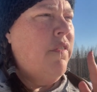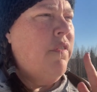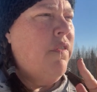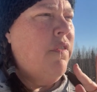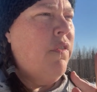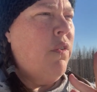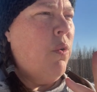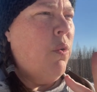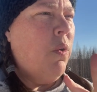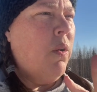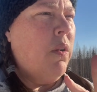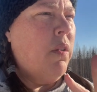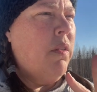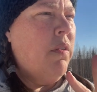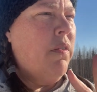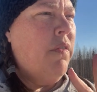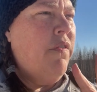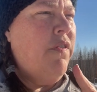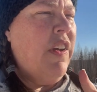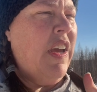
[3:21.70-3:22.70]
4th,
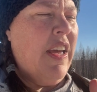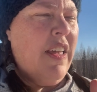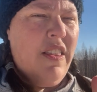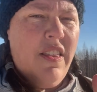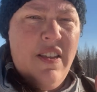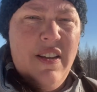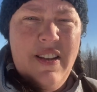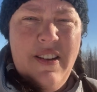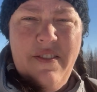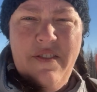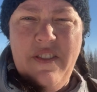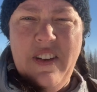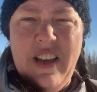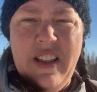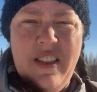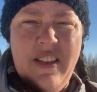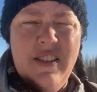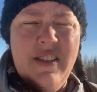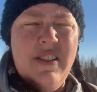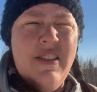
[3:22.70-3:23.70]
5th,
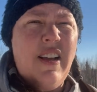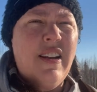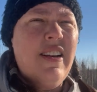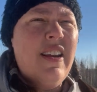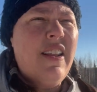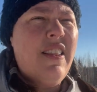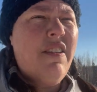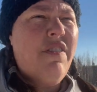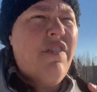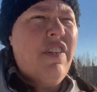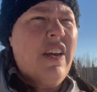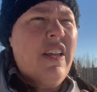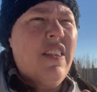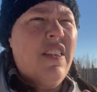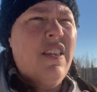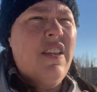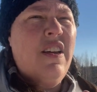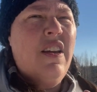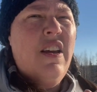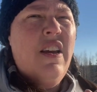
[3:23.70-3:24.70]
Sunday the
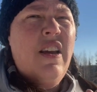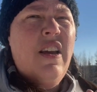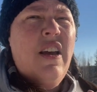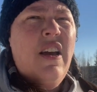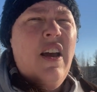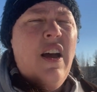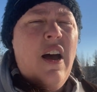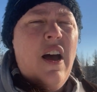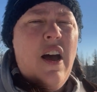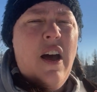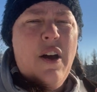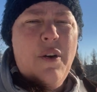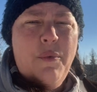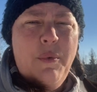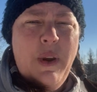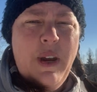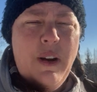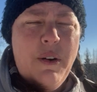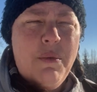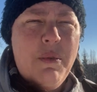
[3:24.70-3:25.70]
5th.
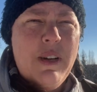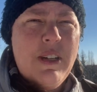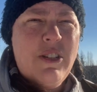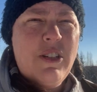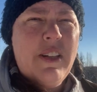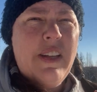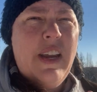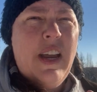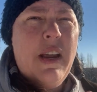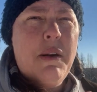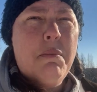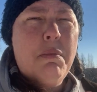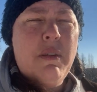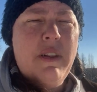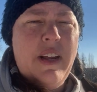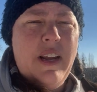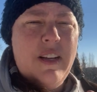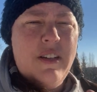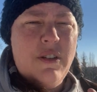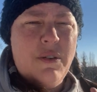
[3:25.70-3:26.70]
We originally had
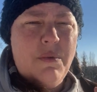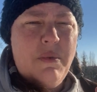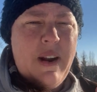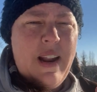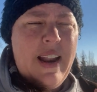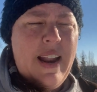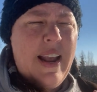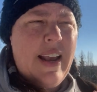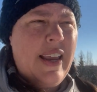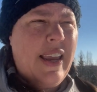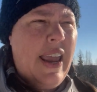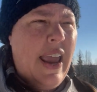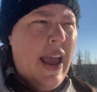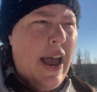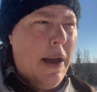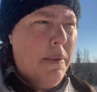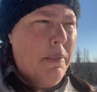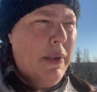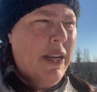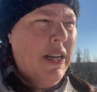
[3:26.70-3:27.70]
planned to rent a
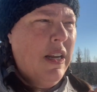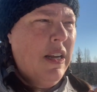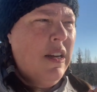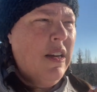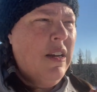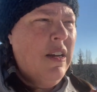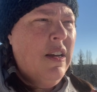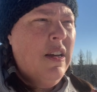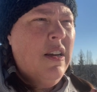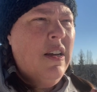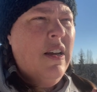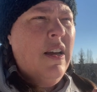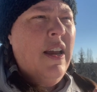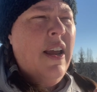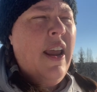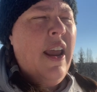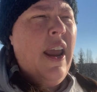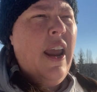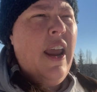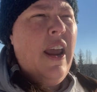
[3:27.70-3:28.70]
cabin
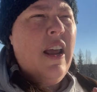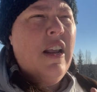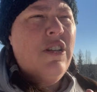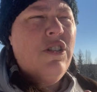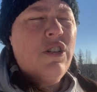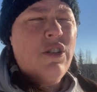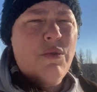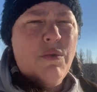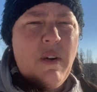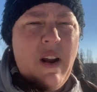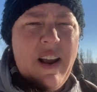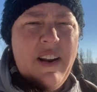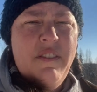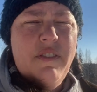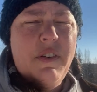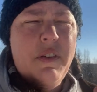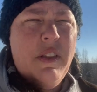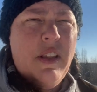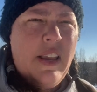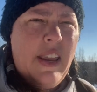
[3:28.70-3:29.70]
and just ride
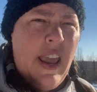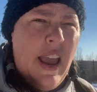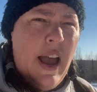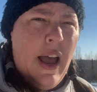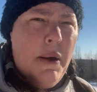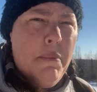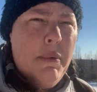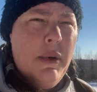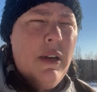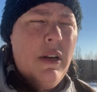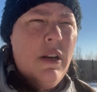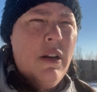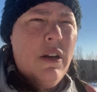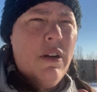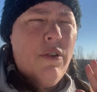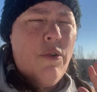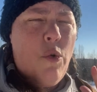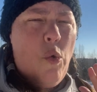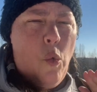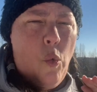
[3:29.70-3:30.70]
from the cabin,
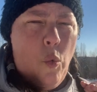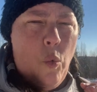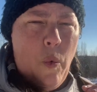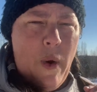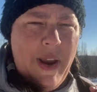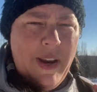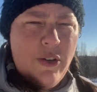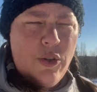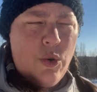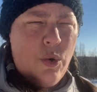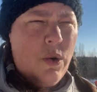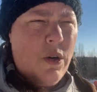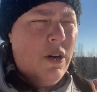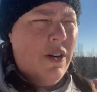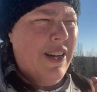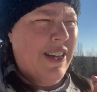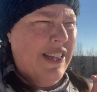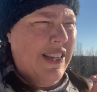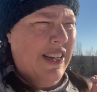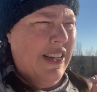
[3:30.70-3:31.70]
way shorter
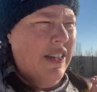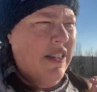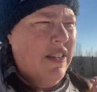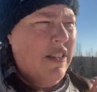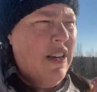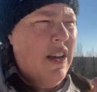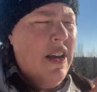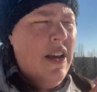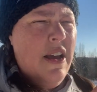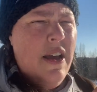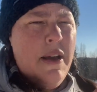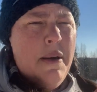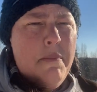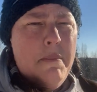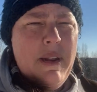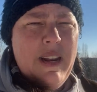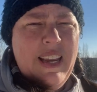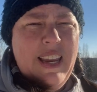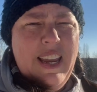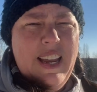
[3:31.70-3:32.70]
distance.
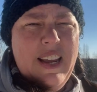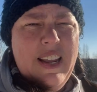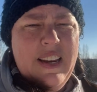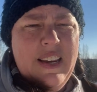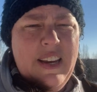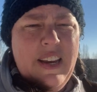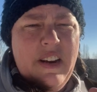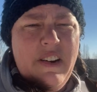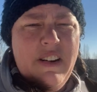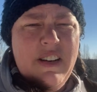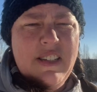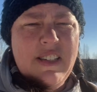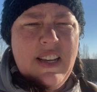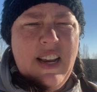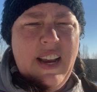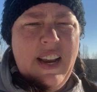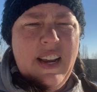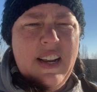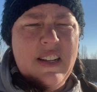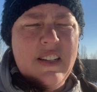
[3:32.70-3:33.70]
But again, Gary's
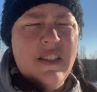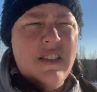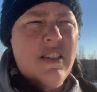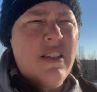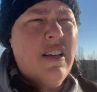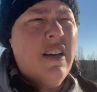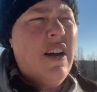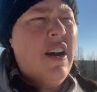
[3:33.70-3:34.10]
hands